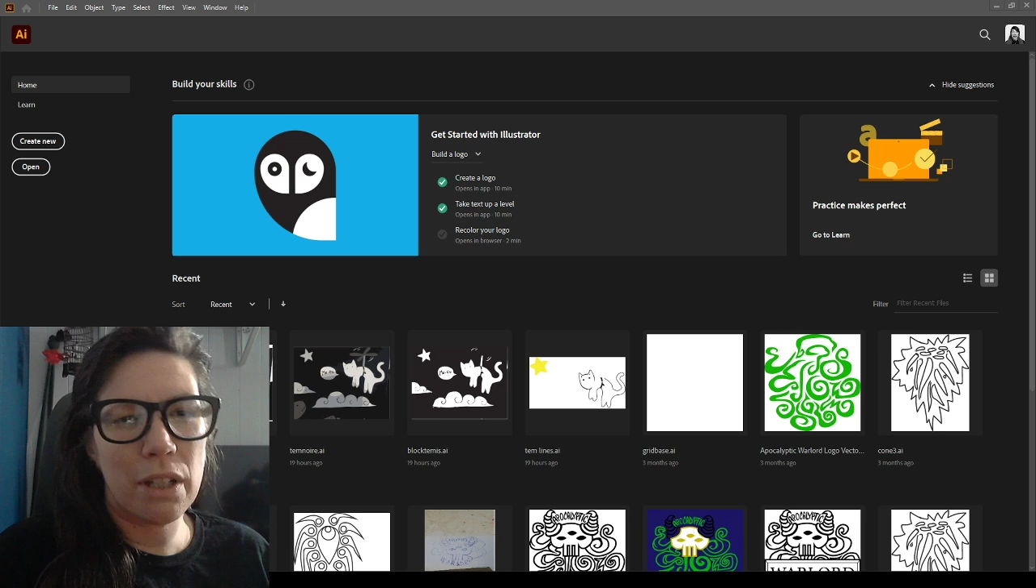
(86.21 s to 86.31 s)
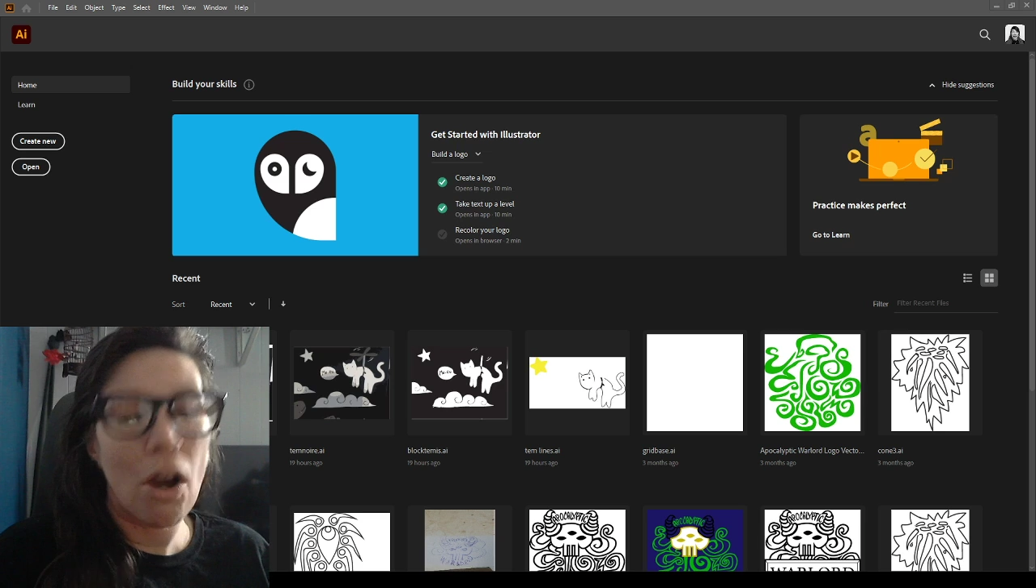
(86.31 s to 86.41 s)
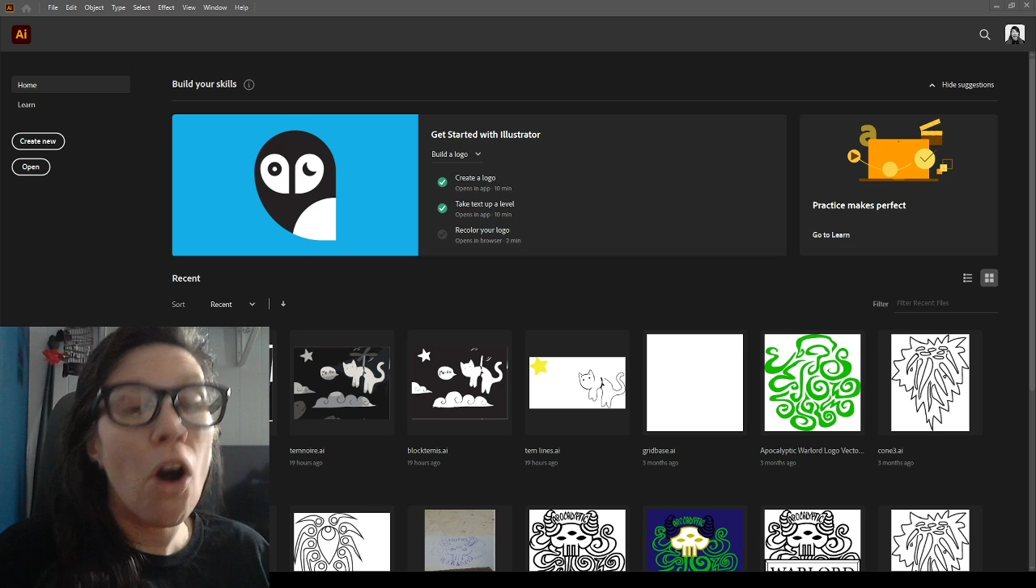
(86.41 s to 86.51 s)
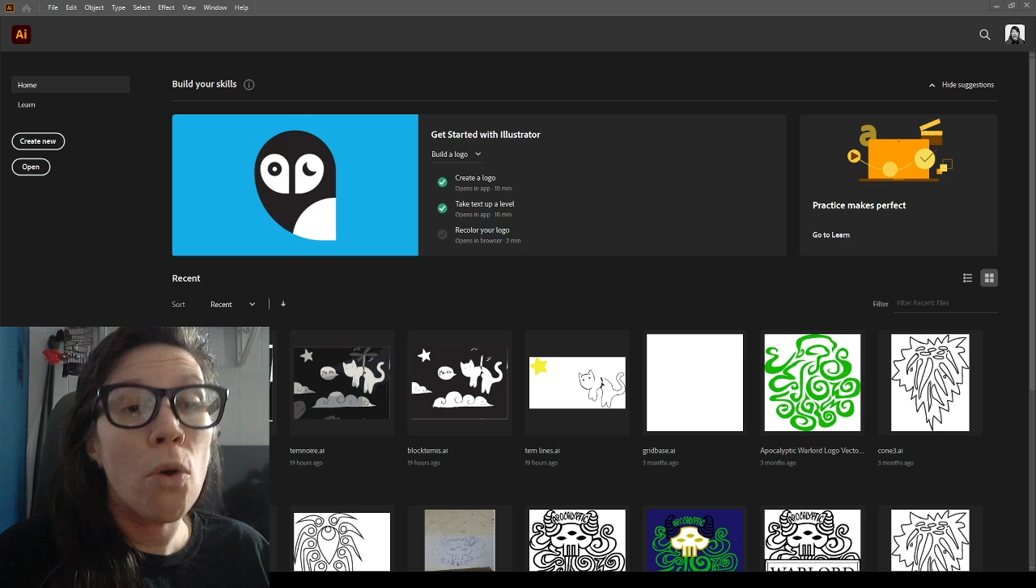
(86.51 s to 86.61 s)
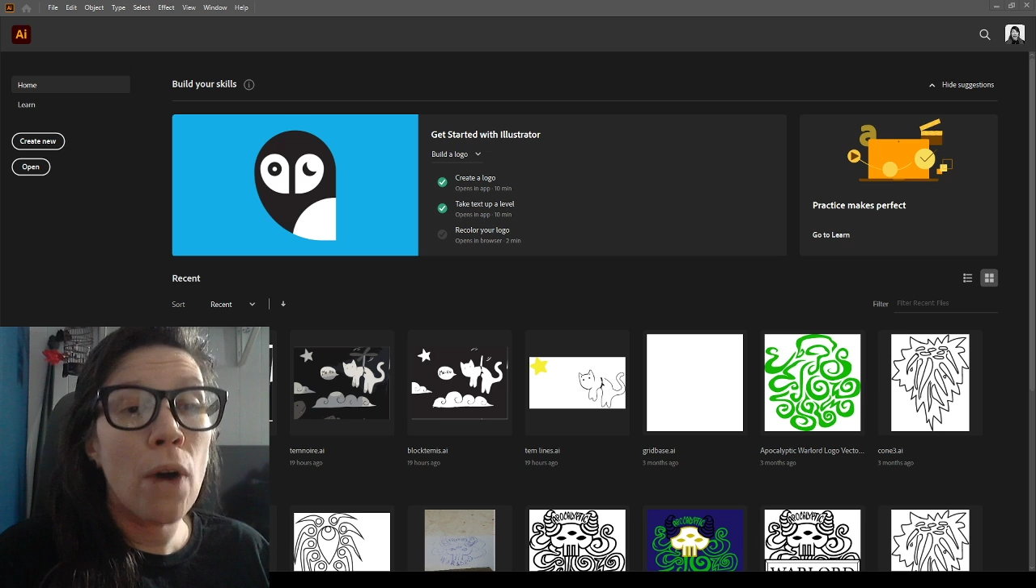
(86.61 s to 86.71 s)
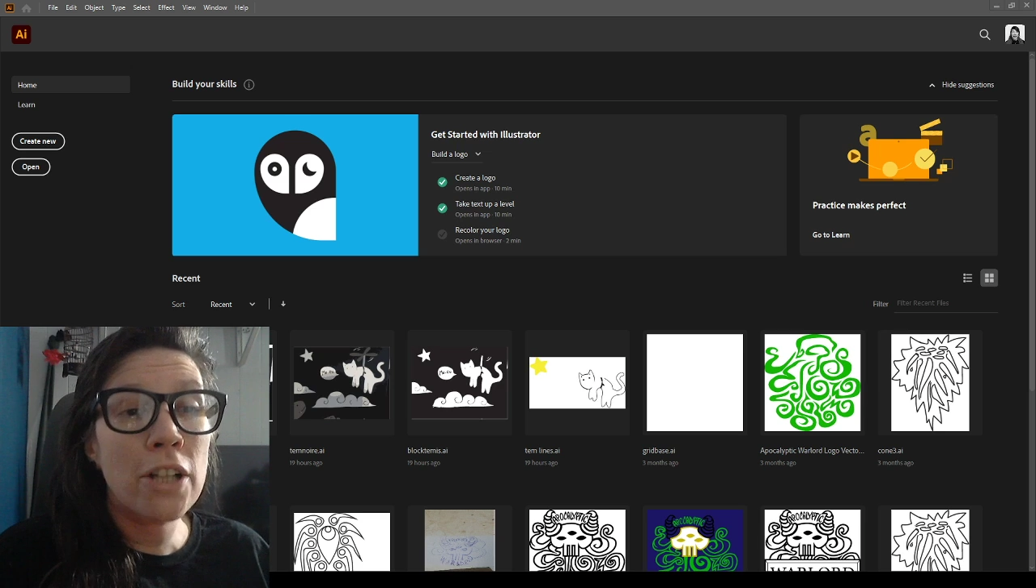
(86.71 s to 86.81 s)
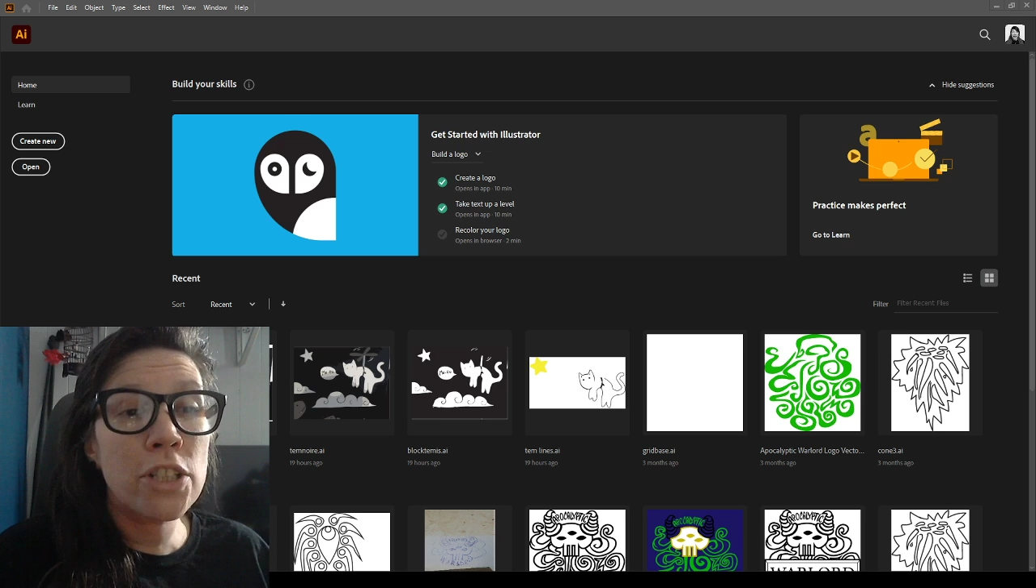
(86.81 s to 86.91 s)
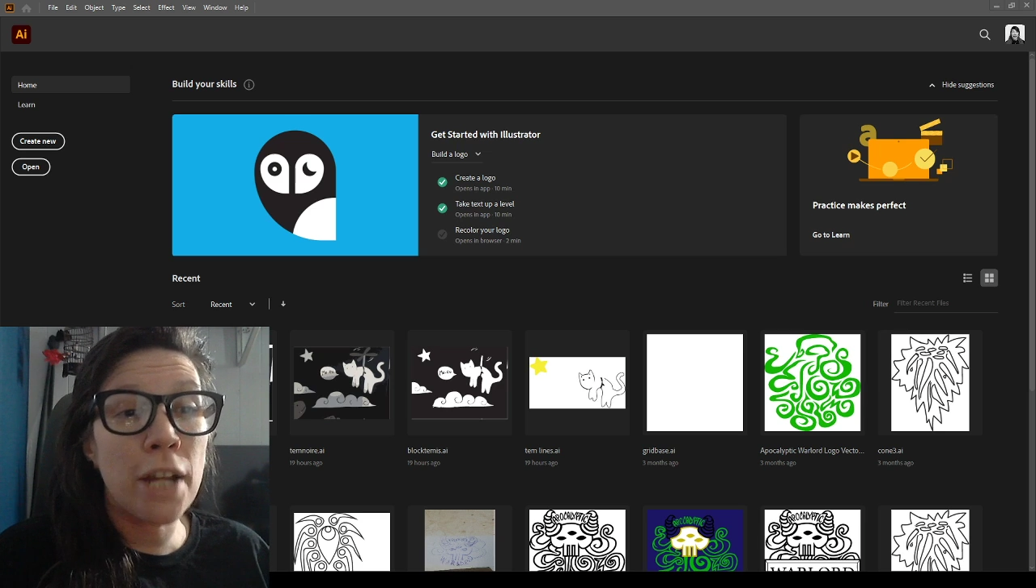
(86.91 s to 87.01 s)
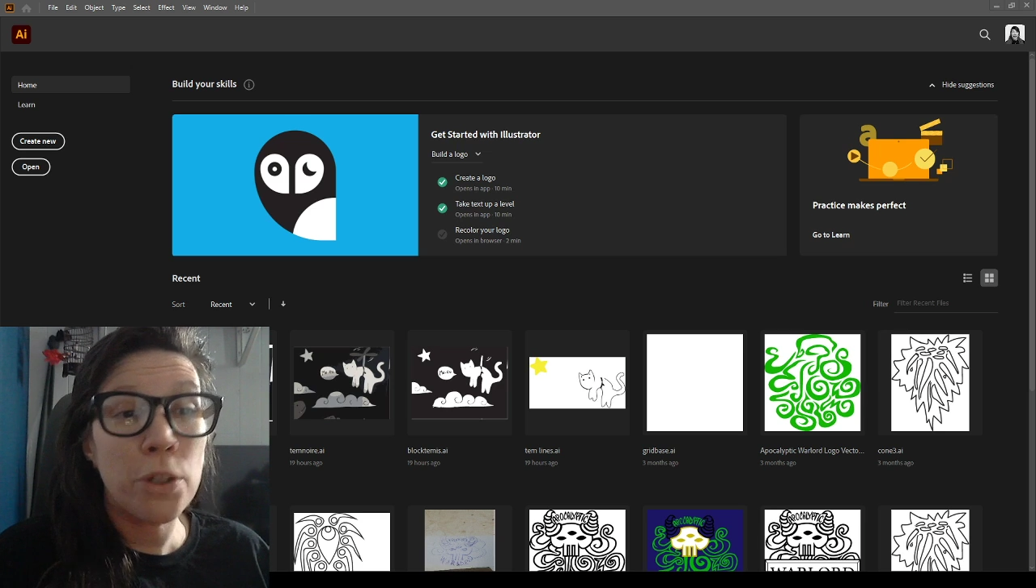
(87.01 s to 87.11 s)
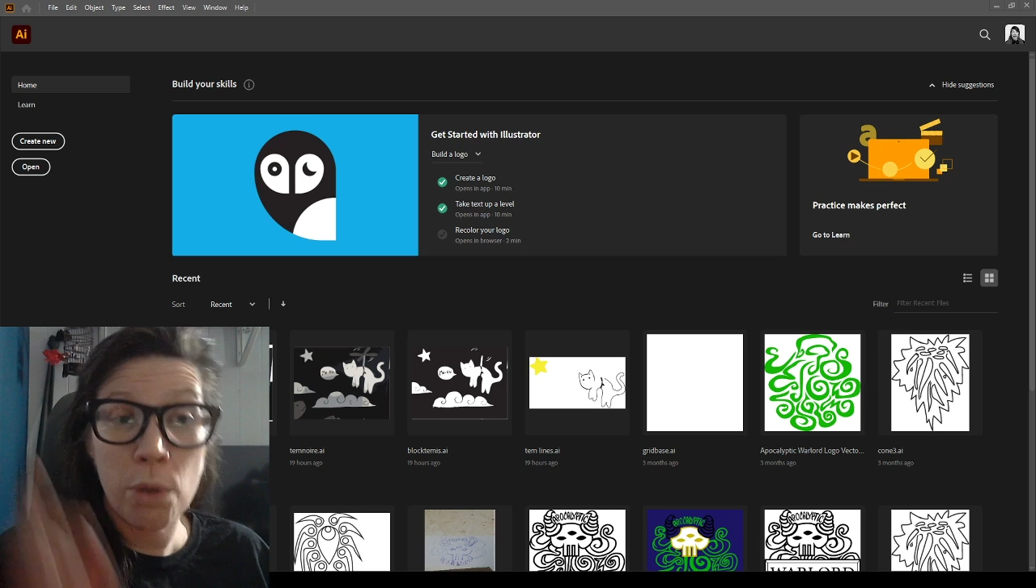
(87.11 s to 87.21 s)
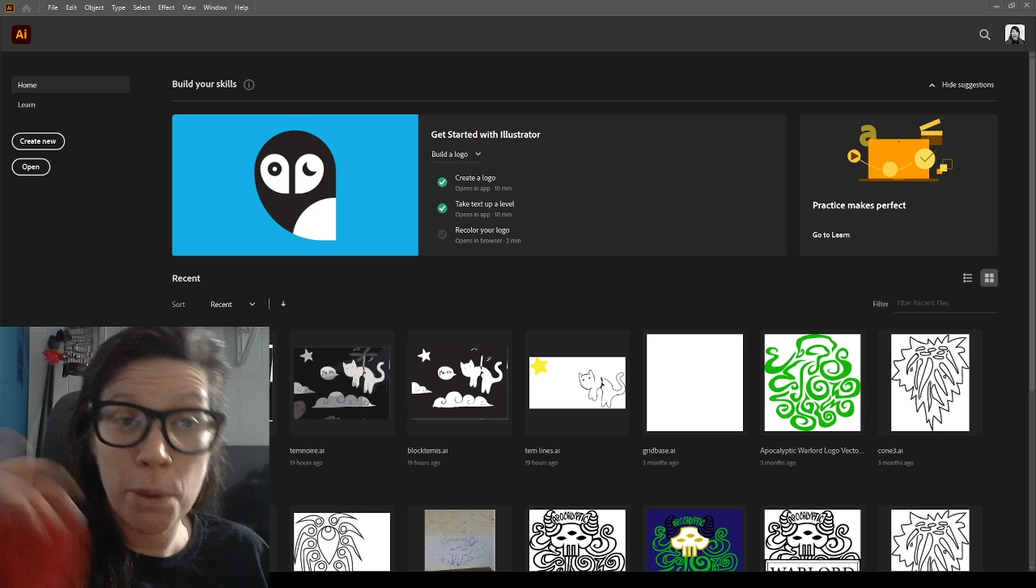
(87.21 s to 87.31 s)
Oh, actually, I know what